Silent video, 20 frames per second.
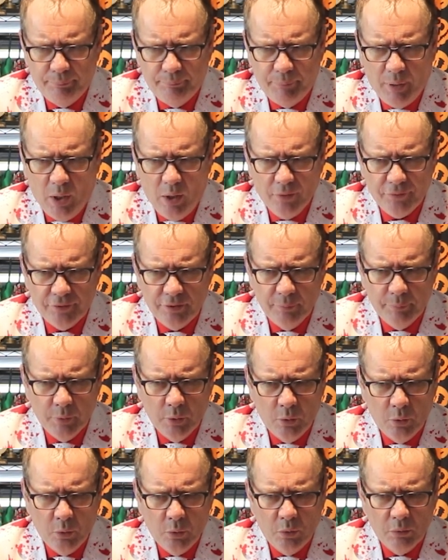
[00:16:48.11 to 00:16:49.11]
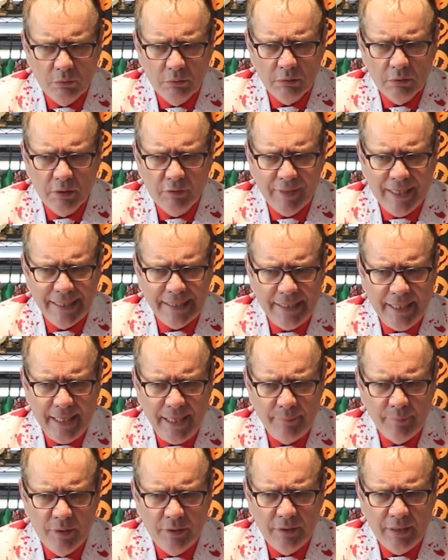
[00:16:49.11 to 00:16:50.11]
possible Grand
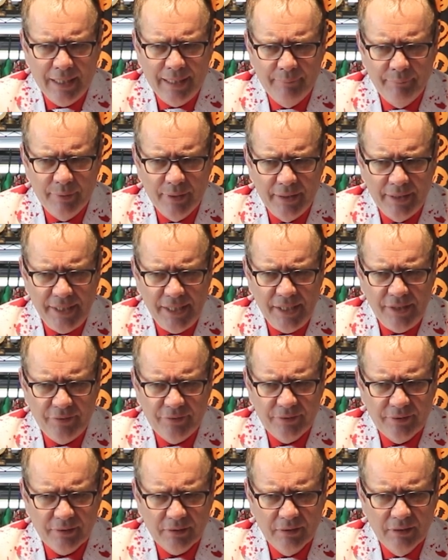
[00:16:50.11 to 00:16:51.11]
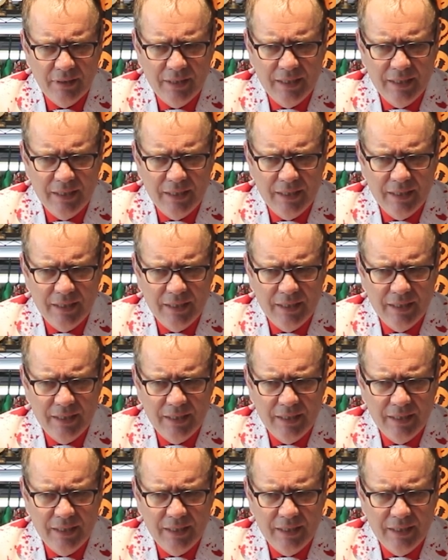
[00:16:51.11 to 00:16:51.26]
Cayman and Belize,